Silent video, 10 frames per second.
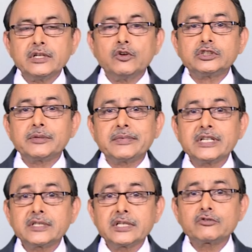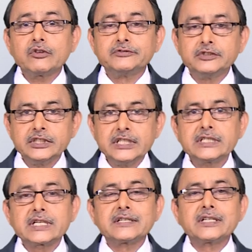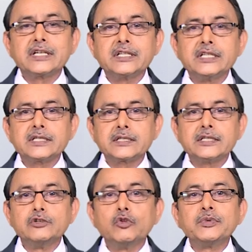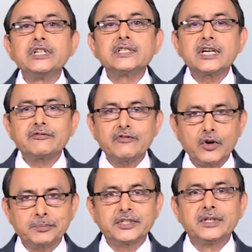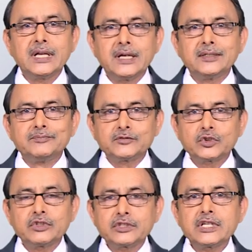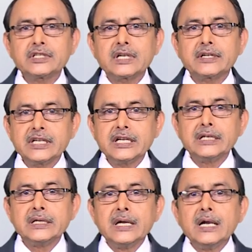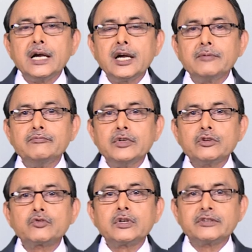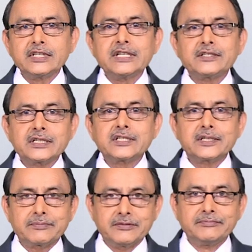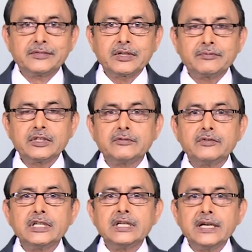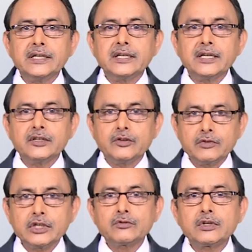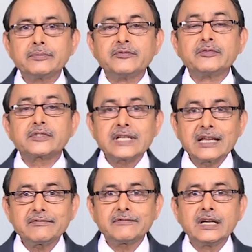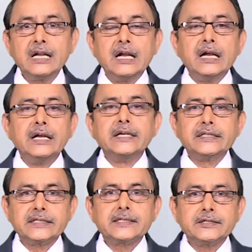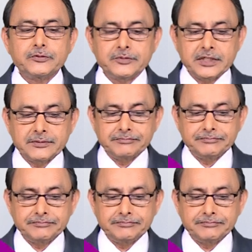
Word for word: On the basis of these categories, COPs are formed. So this is again a mutual relationship between an individual self and a COP.